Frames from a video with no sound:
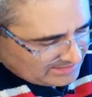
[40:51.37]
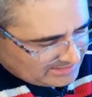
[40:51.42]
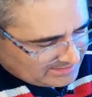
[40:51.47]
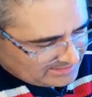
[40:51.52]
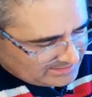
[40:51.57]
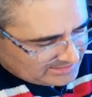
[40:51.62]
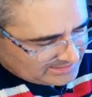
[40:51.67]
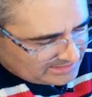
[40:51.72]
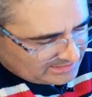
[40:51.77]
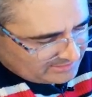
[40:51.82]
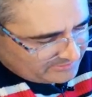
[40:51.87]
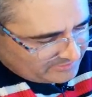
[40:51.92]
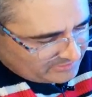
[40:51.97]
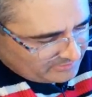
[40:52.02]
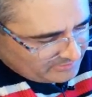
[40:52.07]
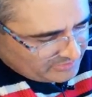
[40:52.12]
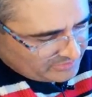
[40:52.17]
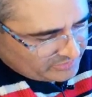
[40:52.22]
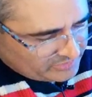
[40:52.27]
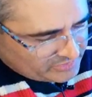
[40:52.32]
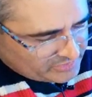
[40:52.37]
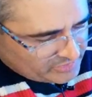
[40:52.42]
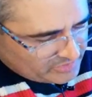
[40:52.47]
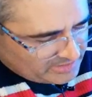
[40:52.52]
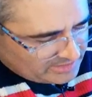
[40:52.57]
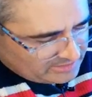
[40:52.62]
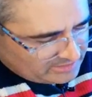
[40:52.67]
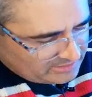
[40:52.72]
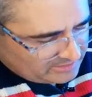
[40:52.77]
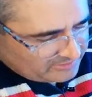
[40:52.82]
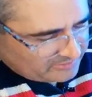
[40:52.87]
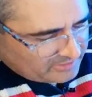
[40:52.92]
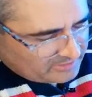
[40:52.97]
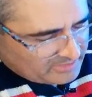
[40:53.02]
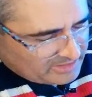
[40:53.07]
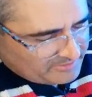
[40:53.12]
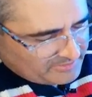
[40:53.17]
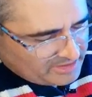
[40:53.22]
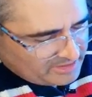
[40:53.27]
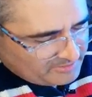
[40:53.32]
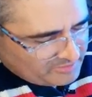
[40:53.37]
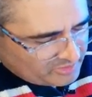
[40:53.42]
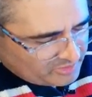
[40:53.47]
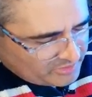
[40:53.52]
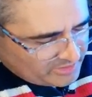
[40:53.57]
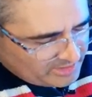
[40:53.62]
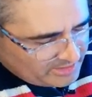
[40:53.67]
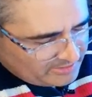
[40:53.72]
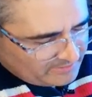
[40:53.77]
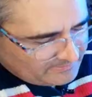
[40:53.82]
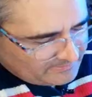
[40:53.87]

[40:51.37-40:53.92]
it's hard for me to draw a dog from a memory,